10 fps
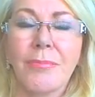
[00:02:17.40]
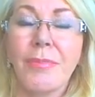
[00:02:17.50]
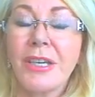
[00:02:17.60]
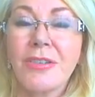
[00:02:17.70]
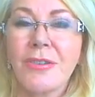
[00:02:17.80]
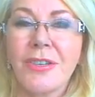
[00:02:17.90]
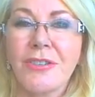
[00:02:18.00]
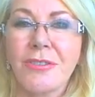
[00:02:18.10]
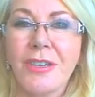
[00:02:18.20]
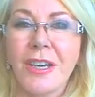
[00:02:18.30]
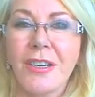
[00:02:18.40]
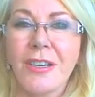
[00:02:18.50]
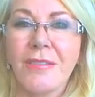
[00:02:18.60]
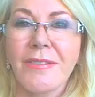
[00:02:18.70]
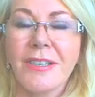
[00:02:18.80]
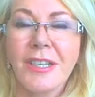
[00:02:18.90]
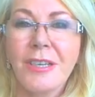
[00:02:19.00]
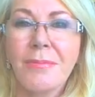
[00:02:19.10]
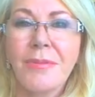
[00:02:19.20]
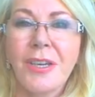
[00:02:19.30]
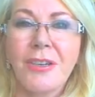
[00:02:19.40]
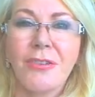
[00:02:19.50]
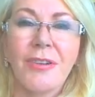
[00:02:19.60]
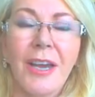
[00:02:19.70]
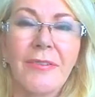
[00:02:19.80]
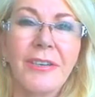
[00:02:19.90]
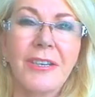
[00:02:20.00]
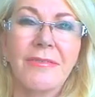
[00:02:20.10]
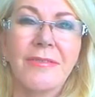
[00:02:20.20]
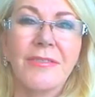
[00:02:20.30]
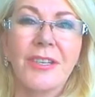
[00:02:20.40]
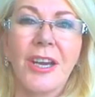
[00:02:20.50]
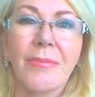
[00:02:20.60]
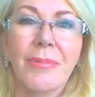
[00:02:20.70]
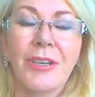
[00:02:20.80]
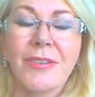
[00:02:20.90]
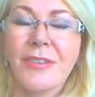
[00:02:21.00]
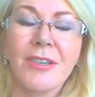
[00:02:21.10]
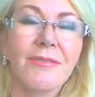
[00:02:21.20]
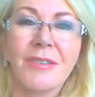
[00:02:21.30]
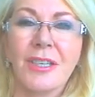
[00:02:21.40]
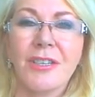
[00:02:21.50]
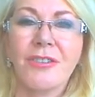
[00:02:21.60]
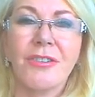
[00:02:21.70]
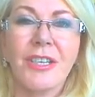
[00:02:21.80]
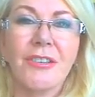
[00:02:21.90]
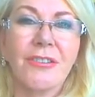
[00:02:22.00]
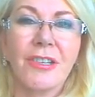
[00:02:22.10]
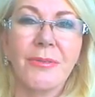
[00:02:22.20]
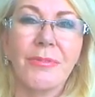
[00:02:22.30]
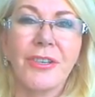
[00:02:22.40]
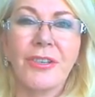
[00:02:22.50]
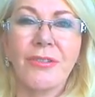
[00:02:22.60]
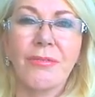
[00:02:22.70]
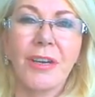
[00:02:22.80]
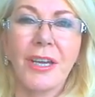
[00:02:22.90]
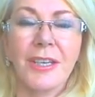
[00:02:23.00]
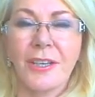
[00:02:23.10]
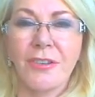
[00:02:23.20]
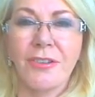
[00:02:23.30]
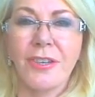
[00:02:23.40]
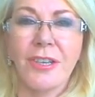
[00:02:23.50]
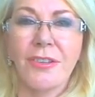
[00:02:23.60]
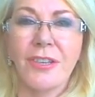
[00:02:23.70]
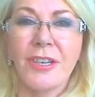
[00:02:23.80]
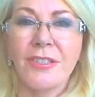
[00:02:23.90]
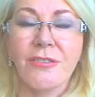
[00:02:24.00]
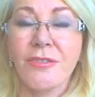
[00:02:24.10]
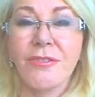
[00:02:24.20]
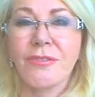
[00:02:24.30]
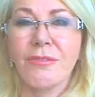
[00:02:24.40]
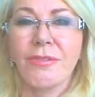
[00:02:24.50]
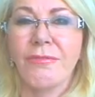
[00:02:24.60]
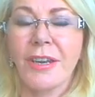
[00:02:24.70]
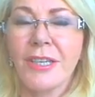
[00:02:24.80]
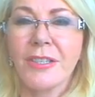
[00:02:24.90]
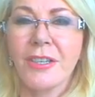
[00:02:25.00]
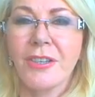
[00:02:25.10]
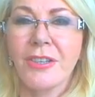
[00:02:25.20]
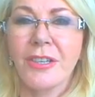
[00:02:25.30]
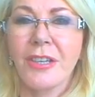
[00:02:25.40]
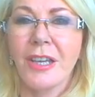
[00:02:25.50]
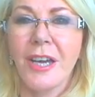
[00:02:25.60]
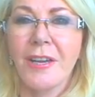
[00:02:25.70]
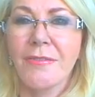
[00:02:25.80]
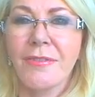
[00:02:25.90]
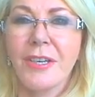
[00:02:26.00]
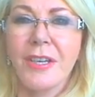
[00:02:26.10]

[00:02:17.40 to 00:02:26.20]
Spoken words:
make sure that you get enough sleep. You have enough time by yourself to get your equilibrium right and to think things through, to reflect on life,